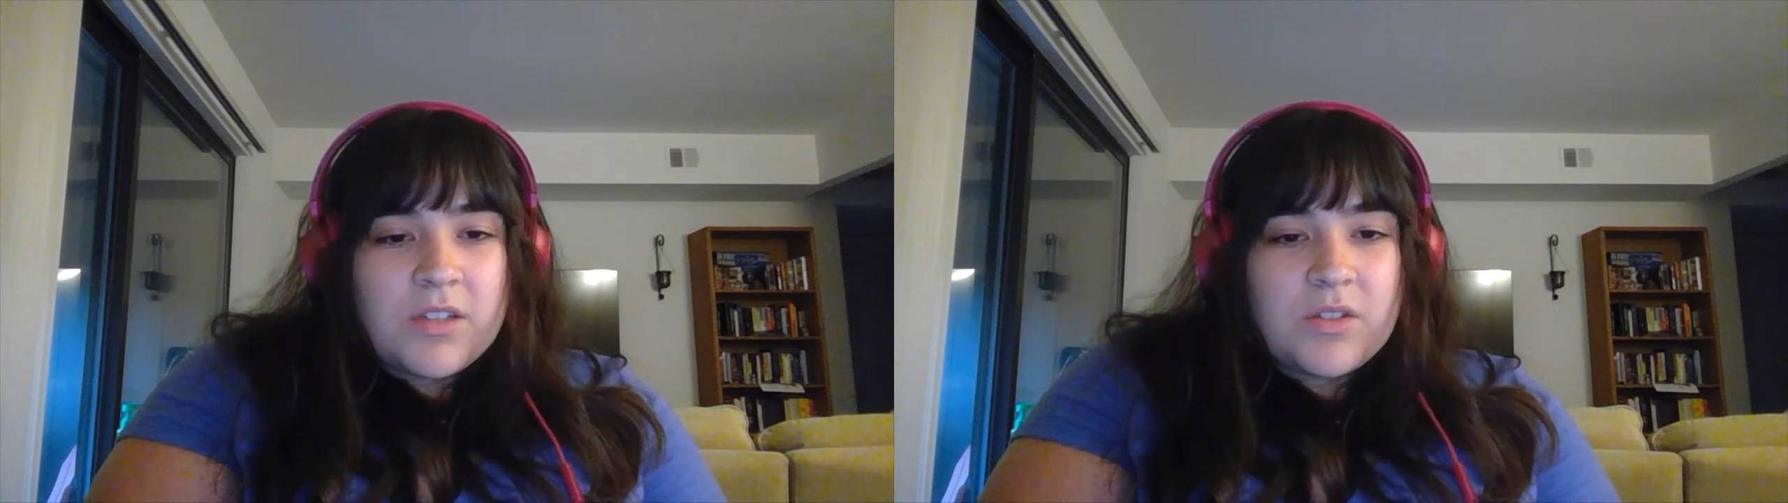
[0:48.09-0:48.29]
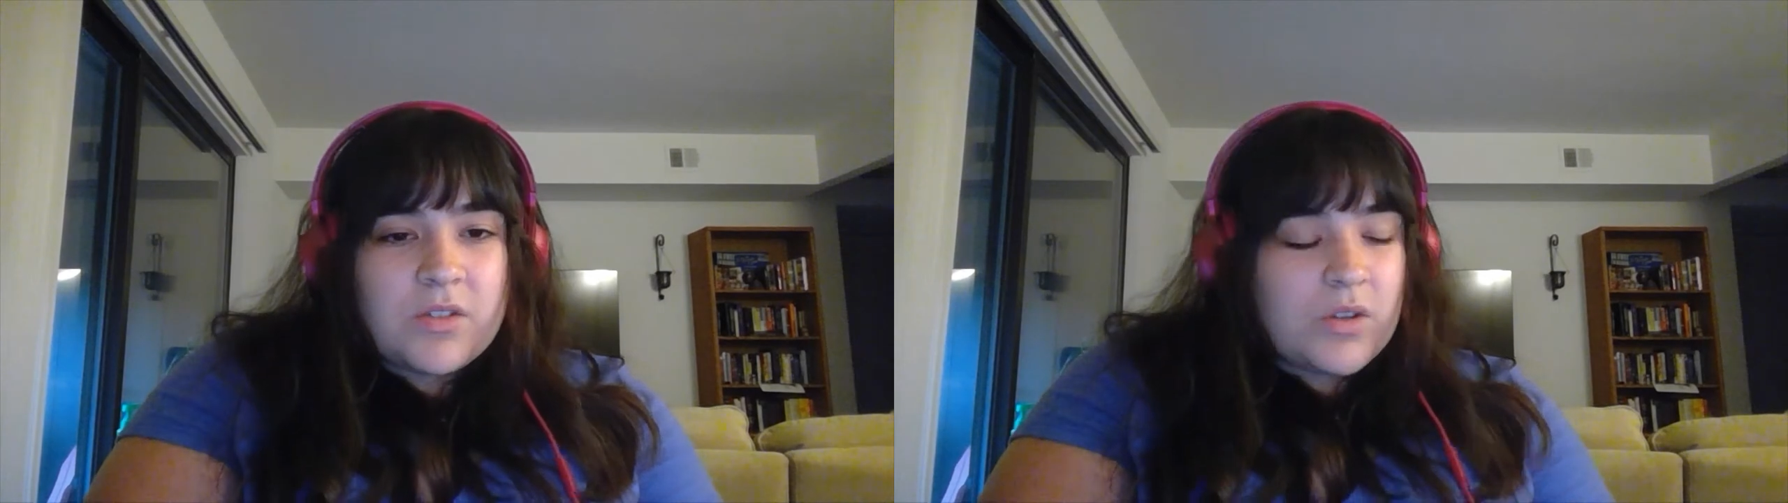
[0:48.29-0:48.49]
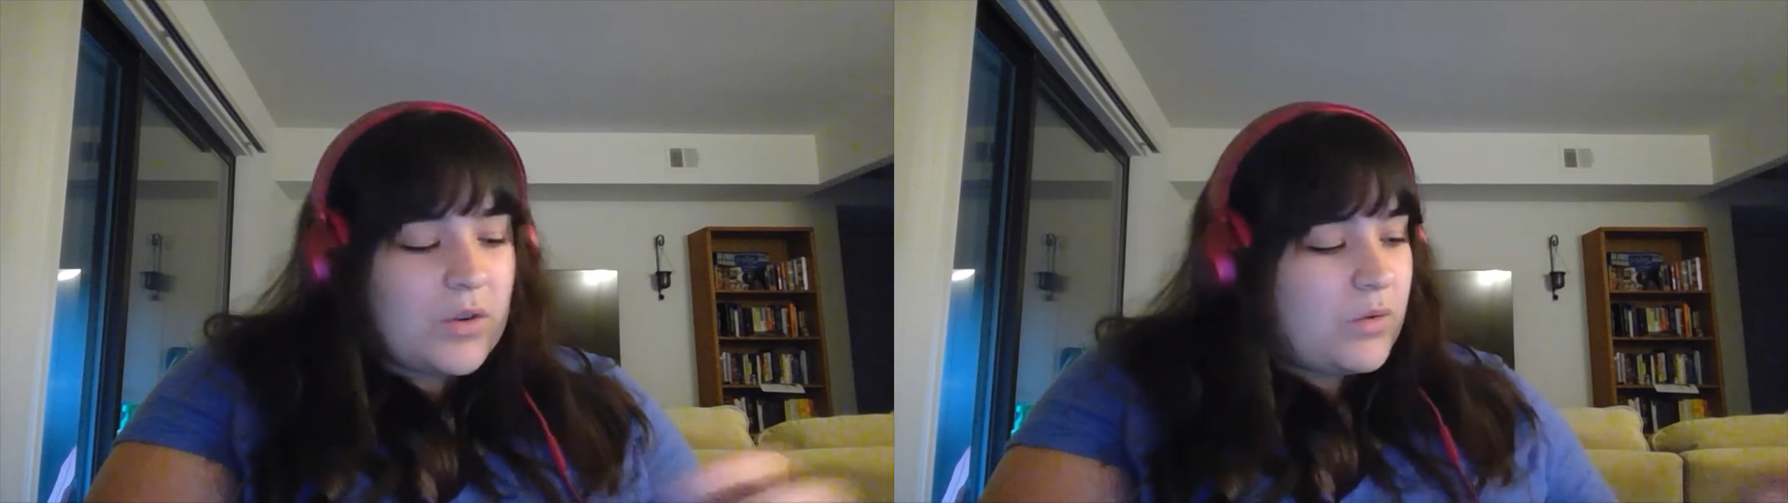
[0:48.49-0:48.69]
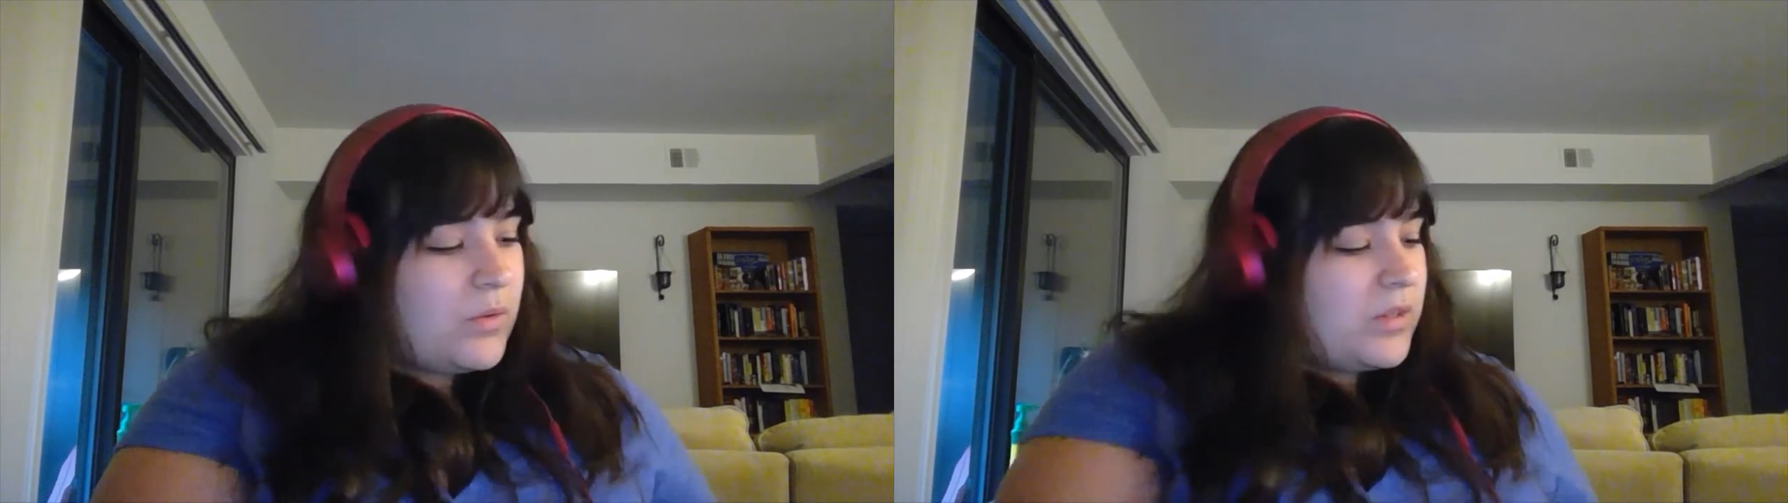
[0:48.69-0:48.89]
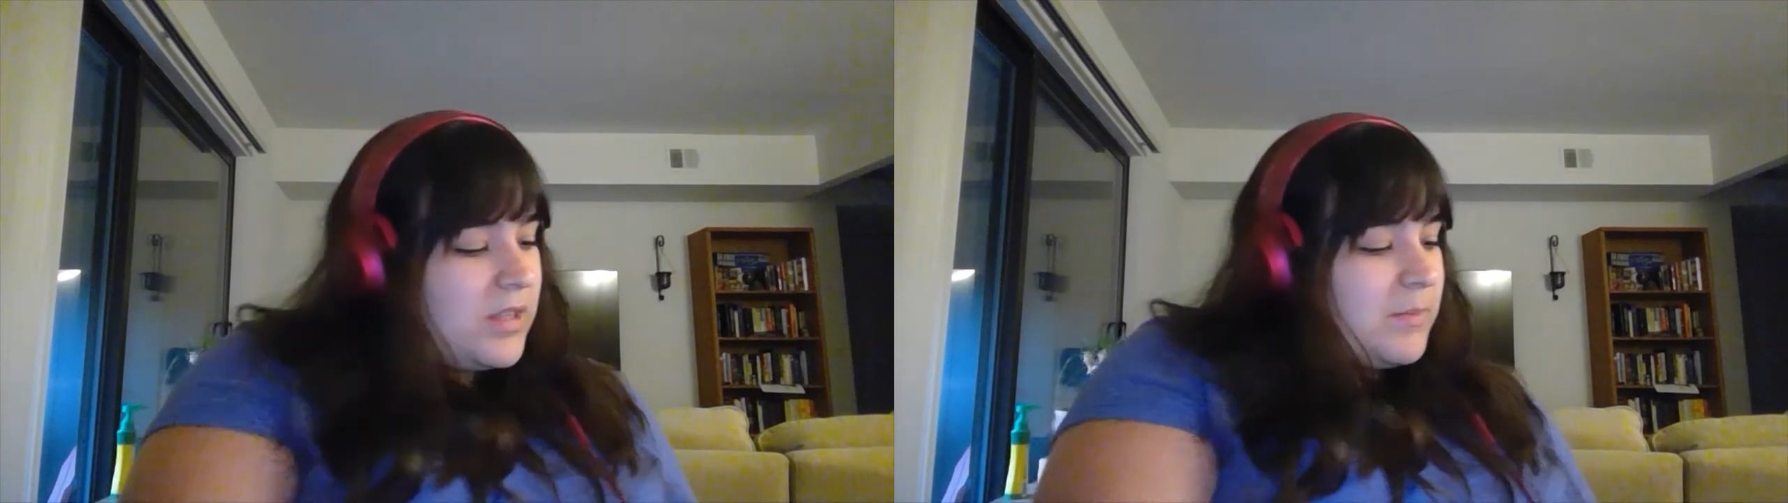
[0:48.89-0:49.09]

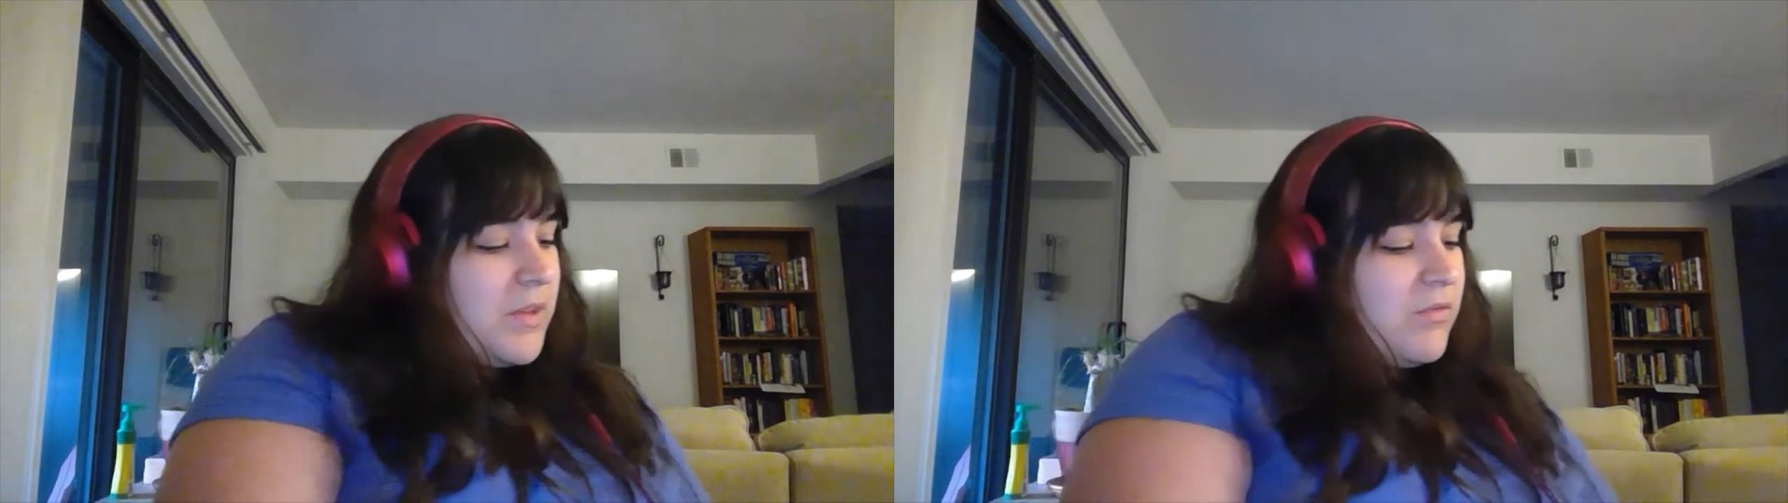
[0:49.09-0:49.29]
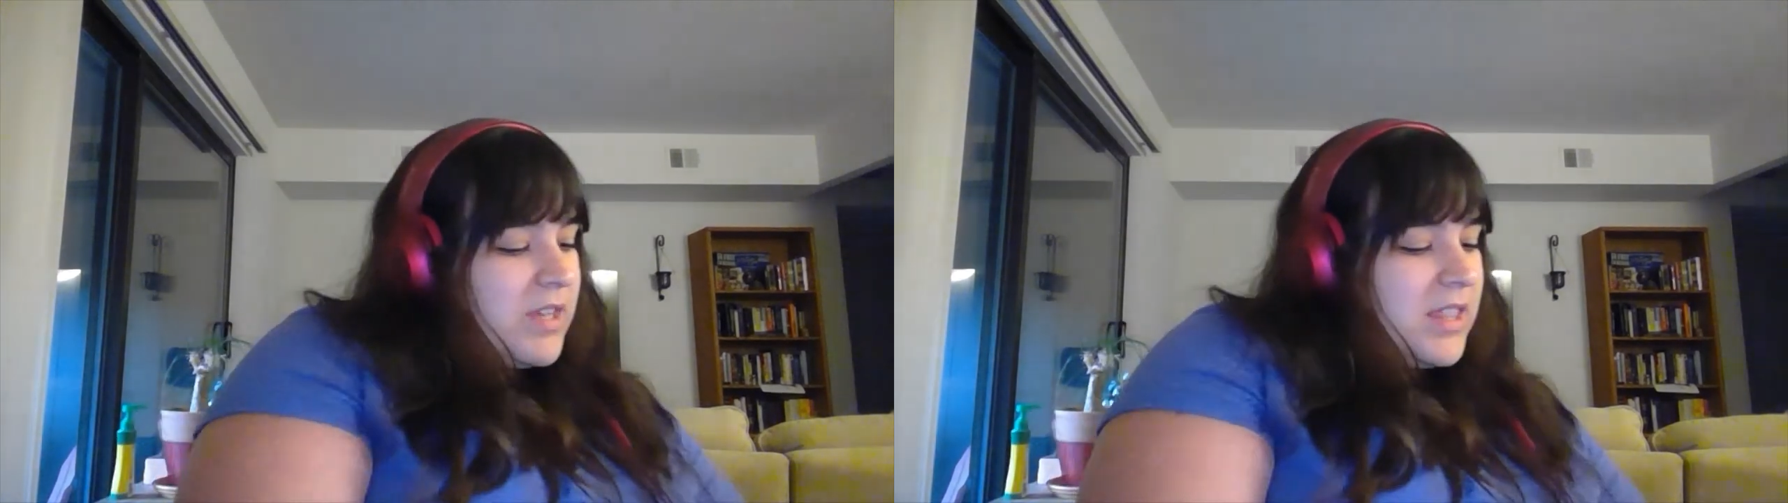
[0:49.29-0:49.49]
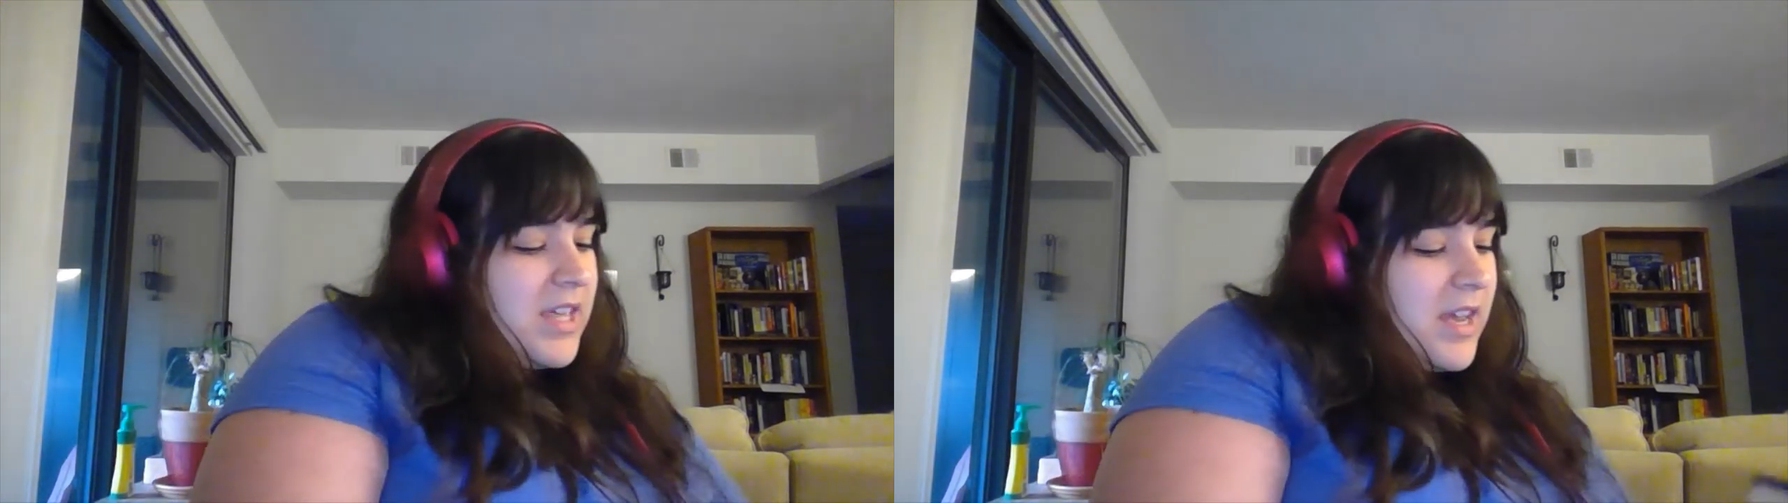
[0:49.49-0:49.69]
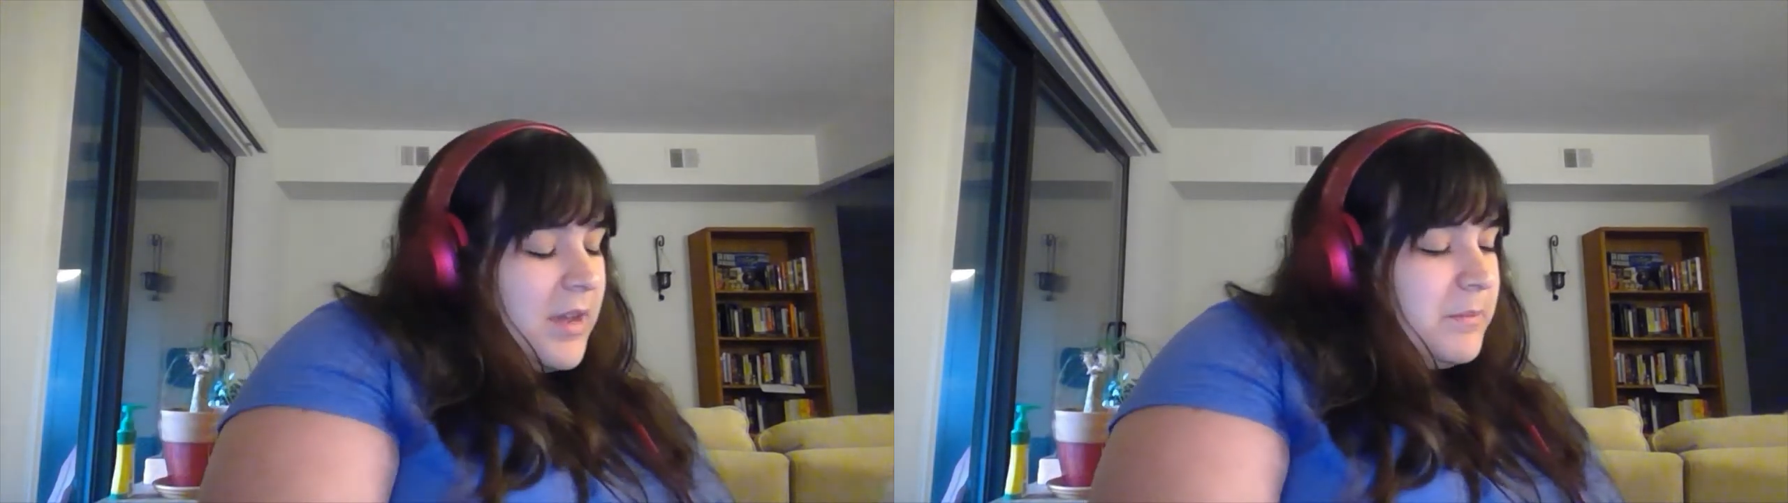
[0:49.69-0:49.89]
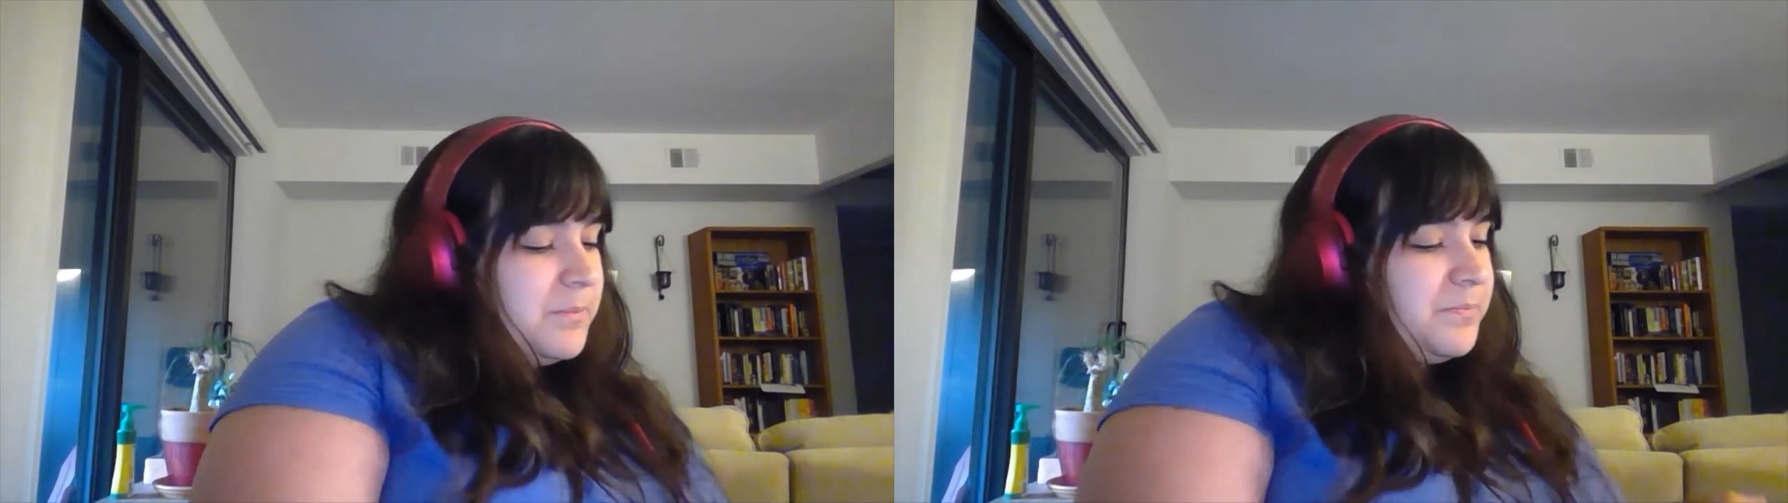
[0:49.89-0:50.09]
So let me read that.